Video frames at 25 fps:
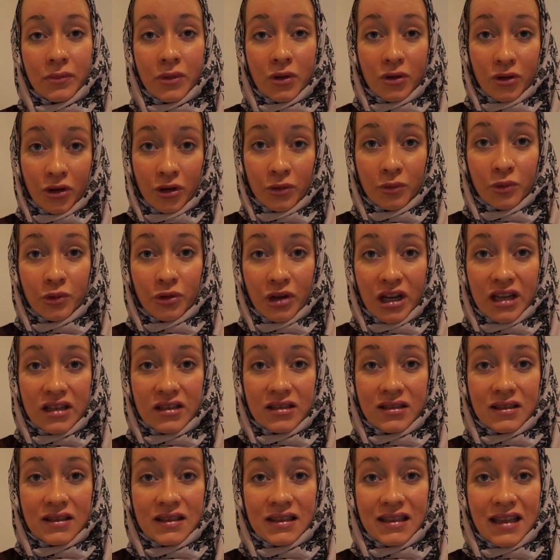
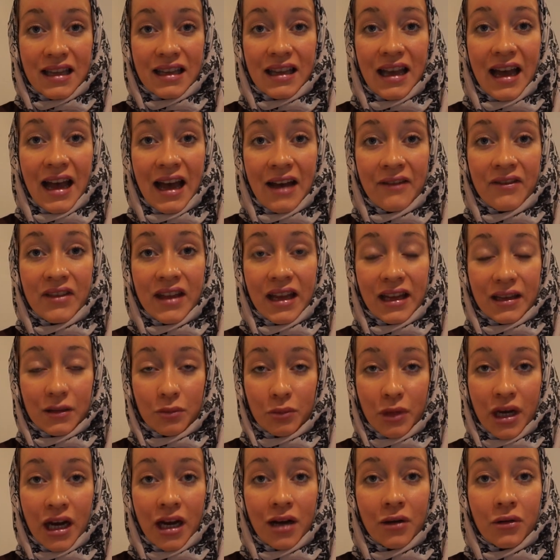corporations that have that
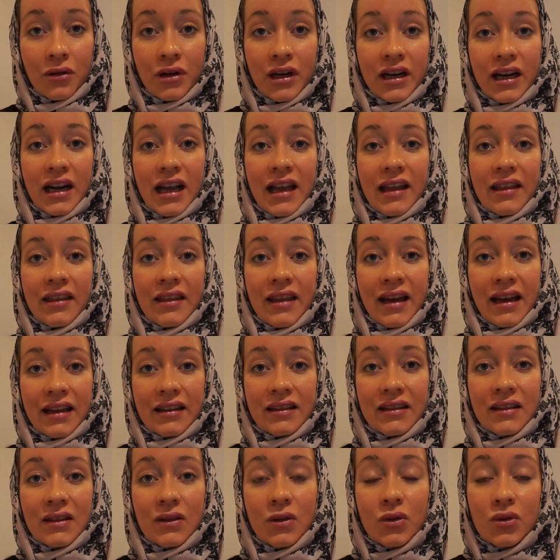power and
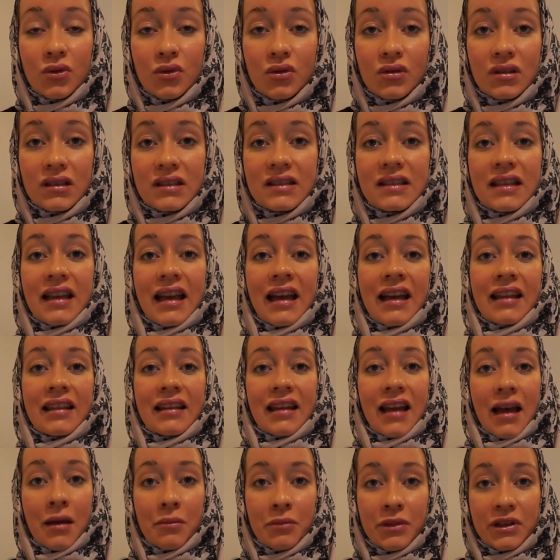that tools and
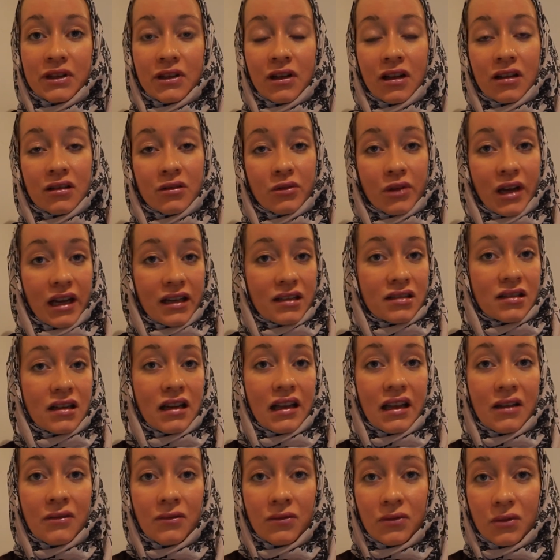capital to
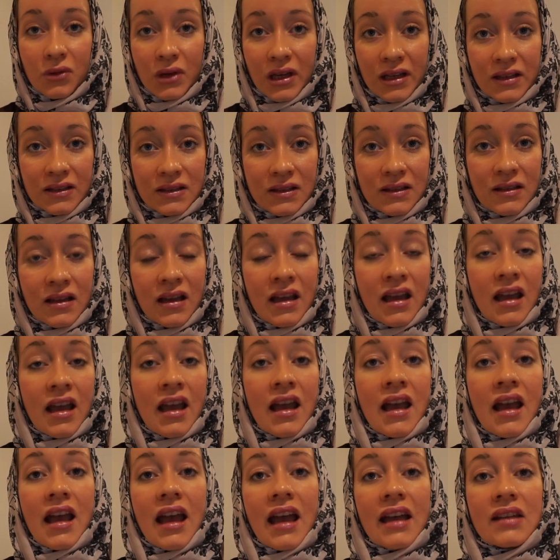actually influence
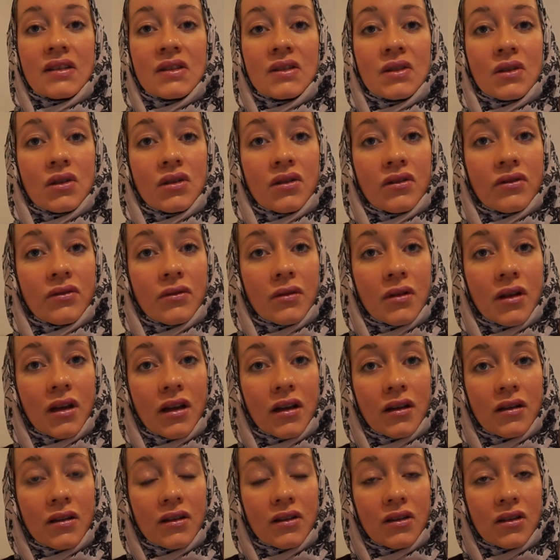and sort of
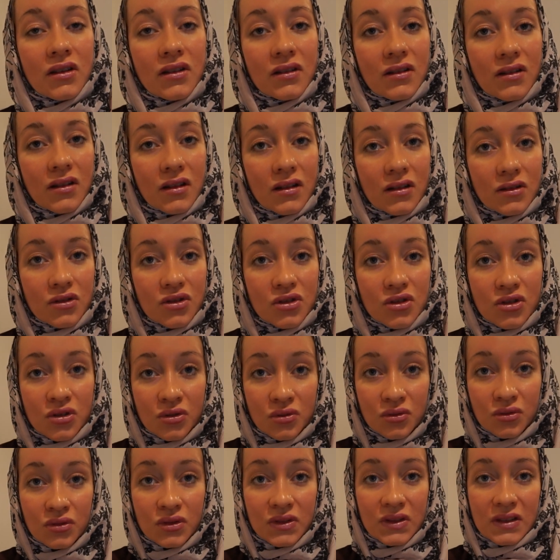
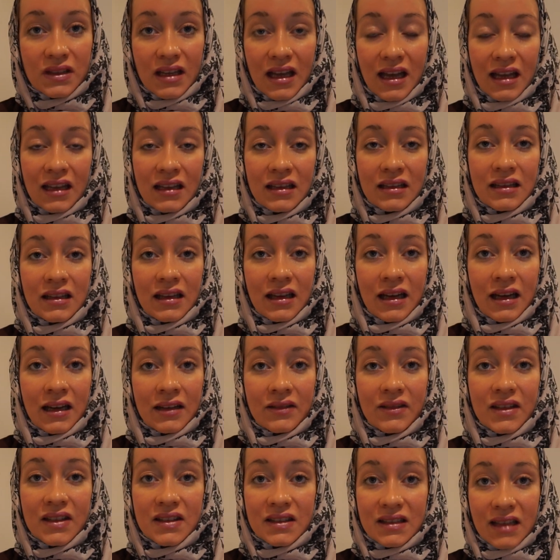choose and
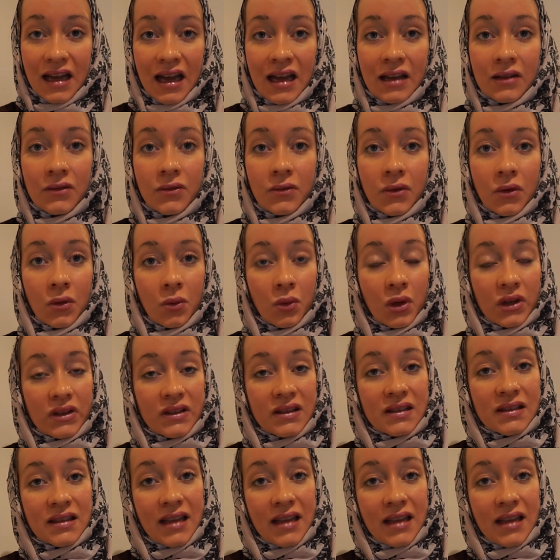decide for what is